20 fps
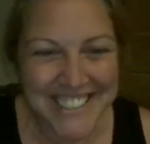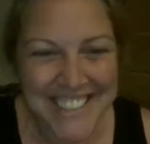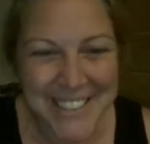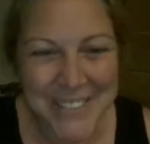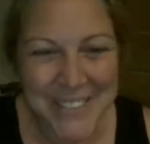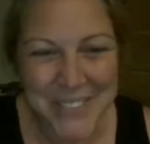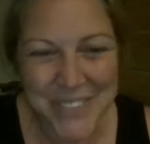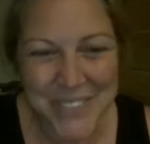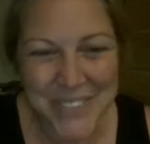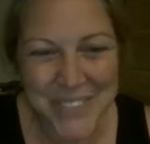just
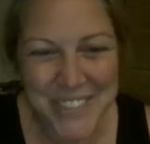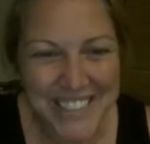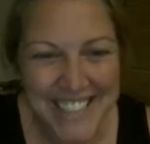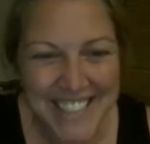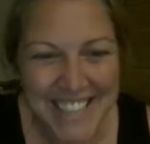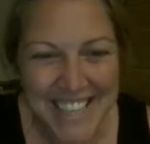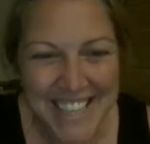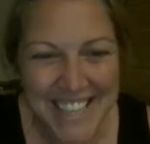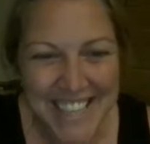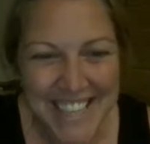help
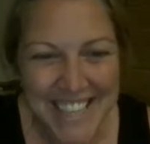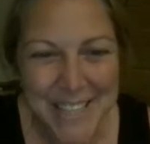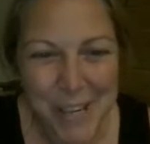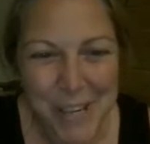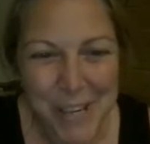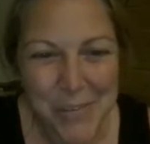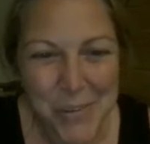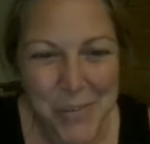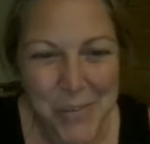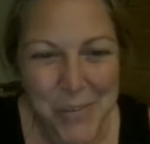
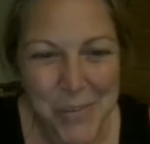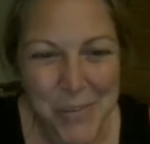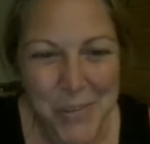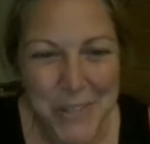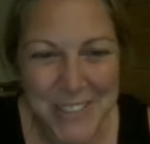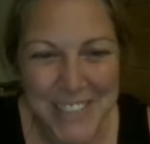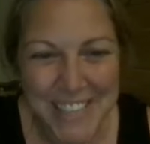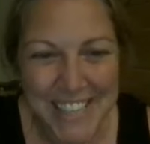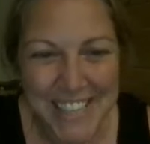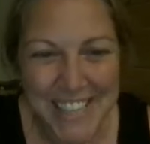as many
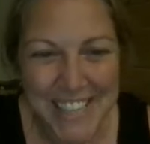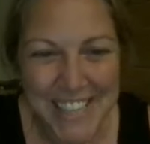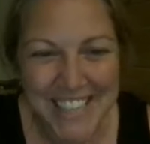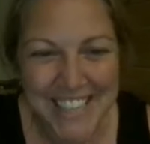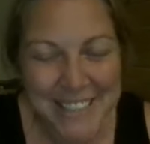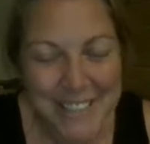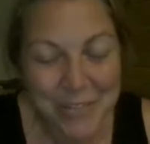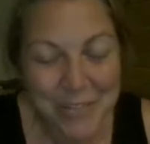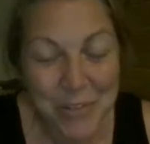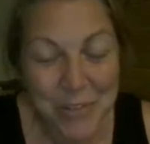people as we
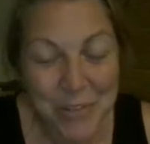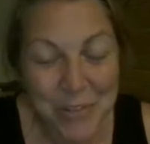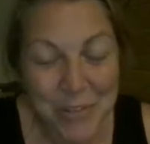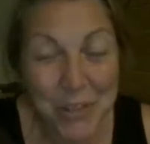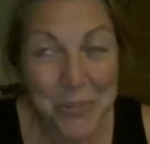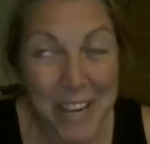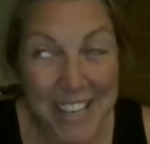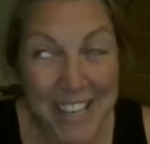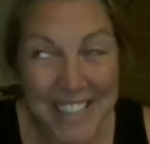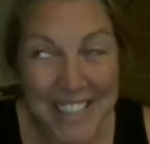can
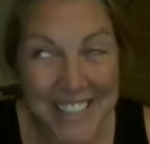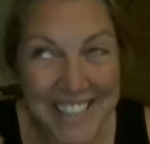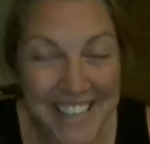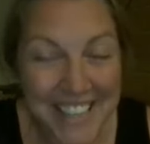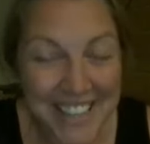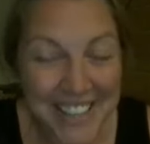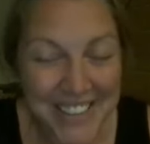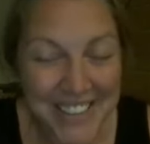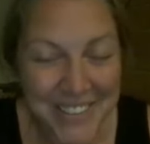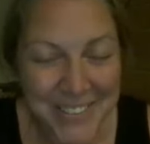
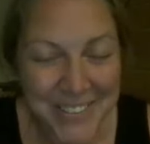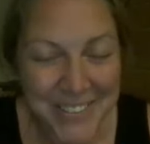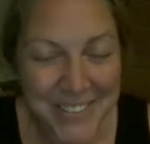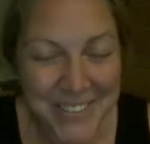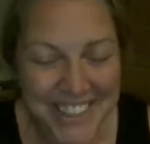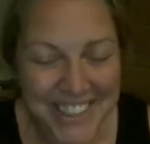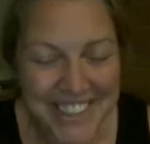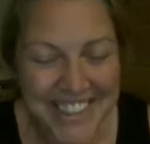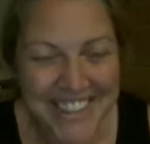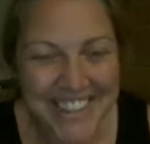worldwide now,
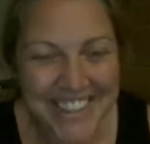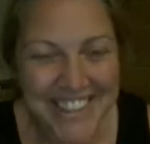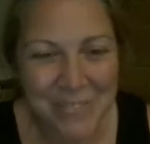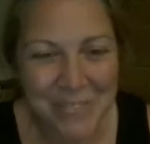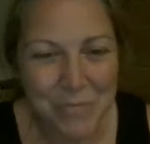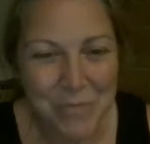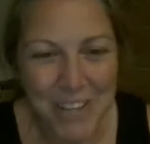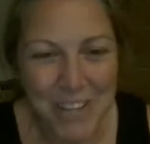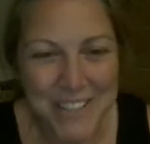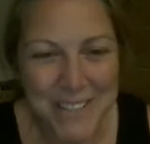with
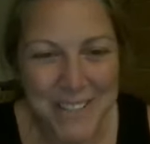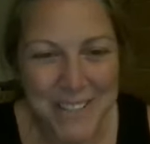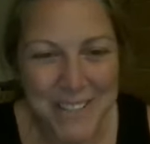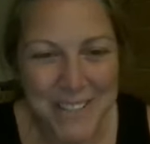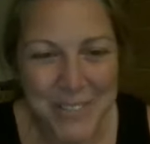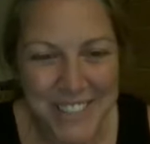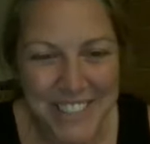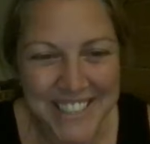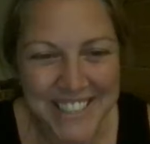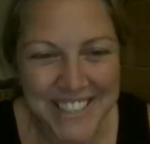
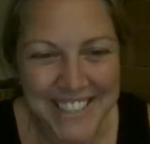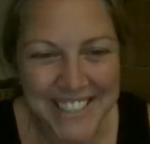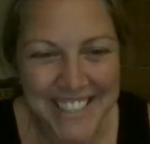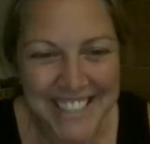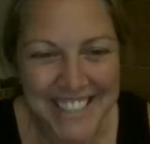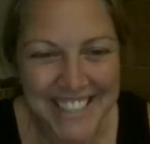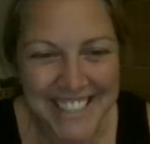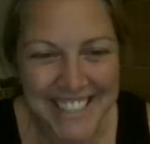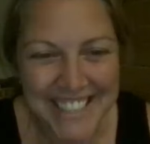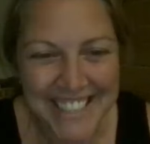possibilities
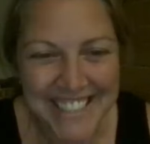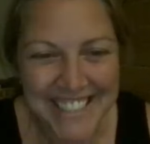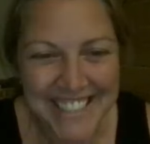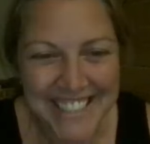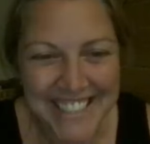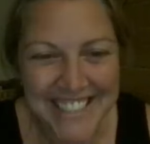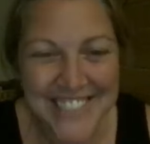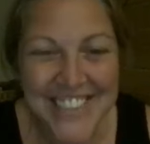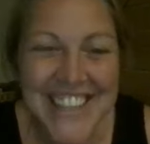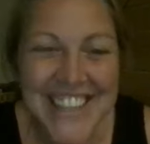are
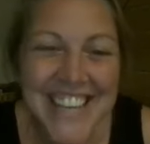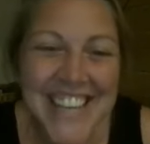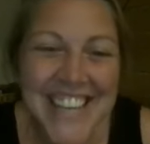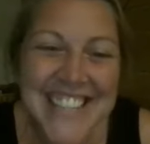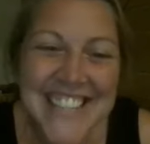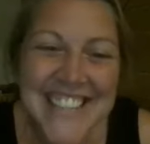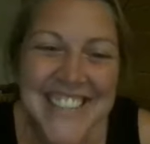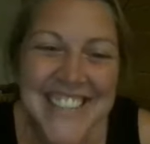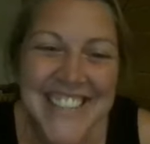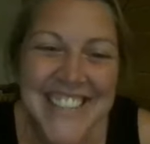endless. Well,
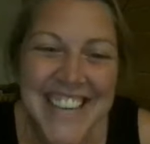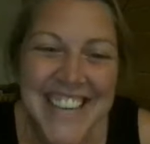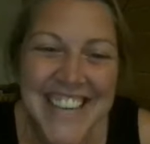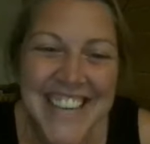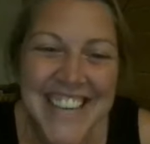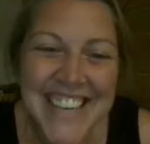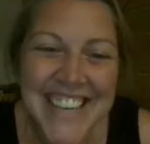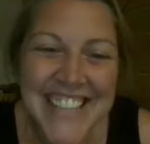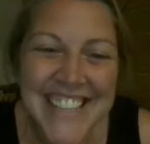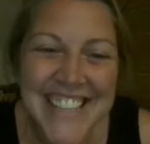thank you
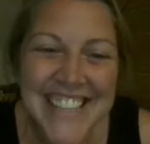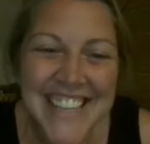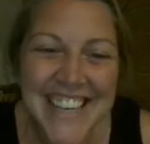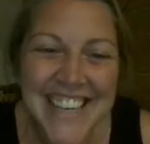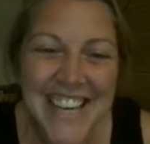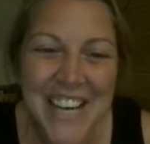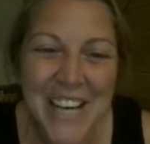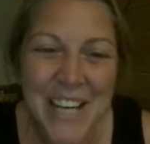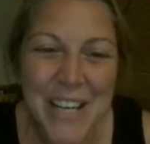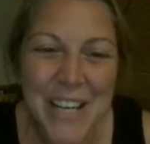again.
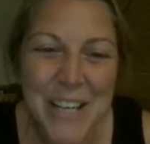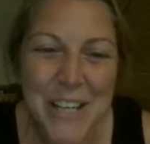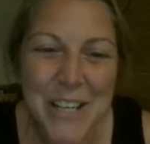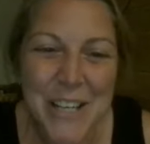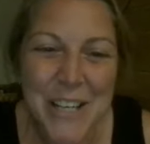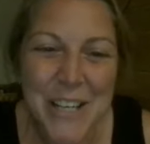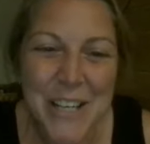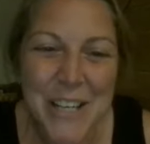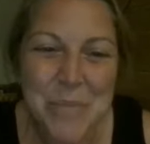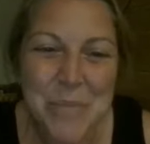
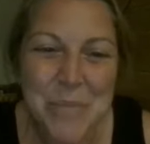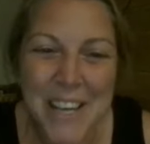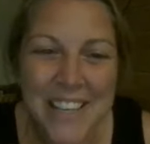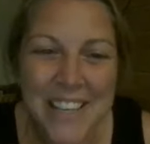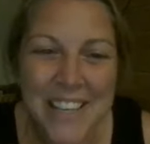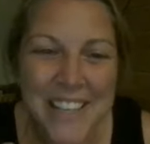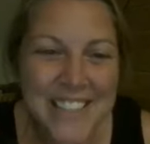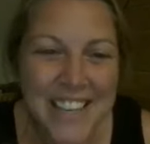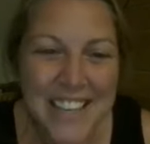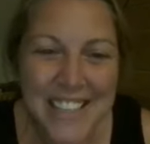
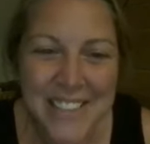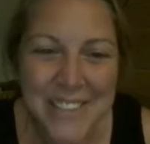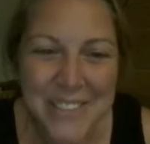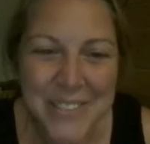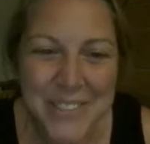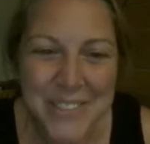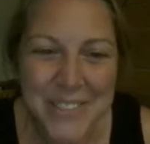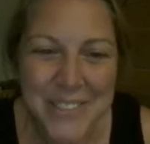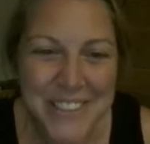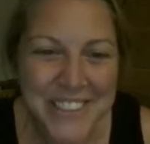And
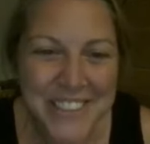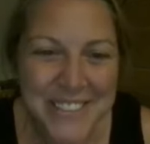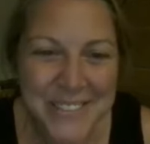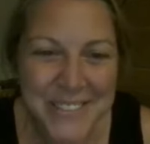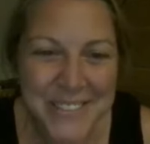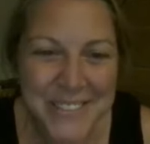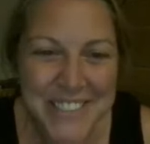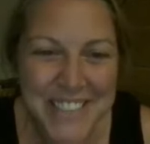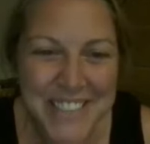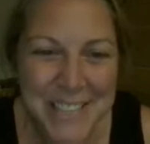yeah,
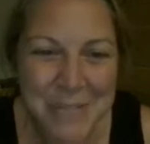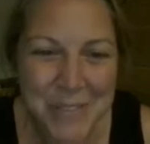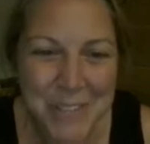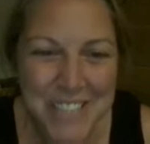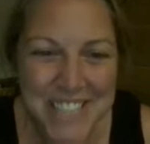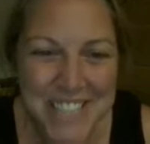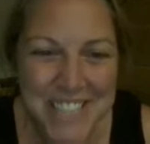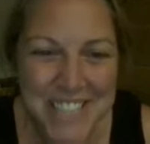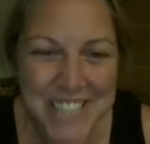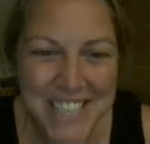we'll
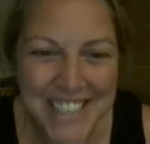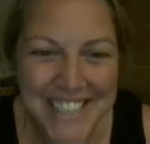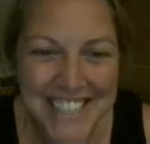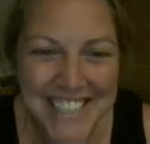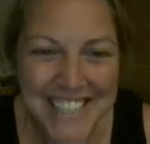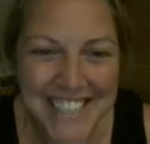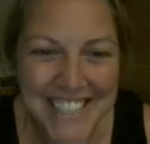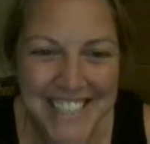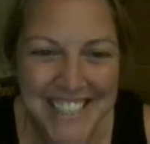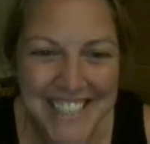keep in
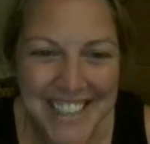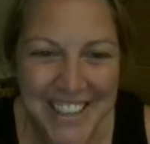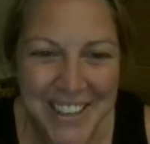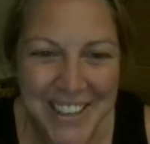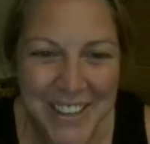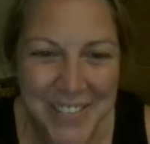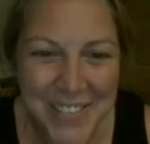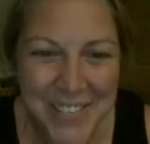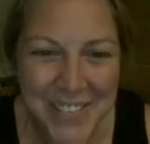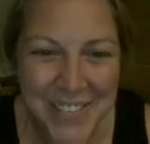touch, and
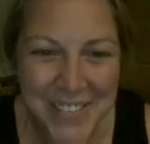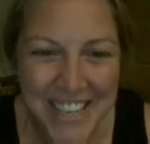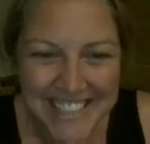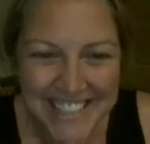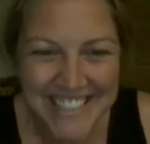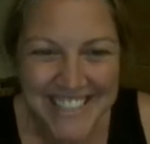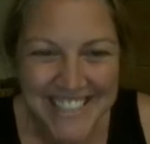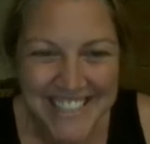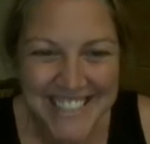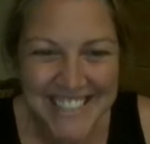all the
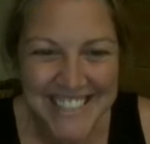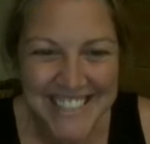best.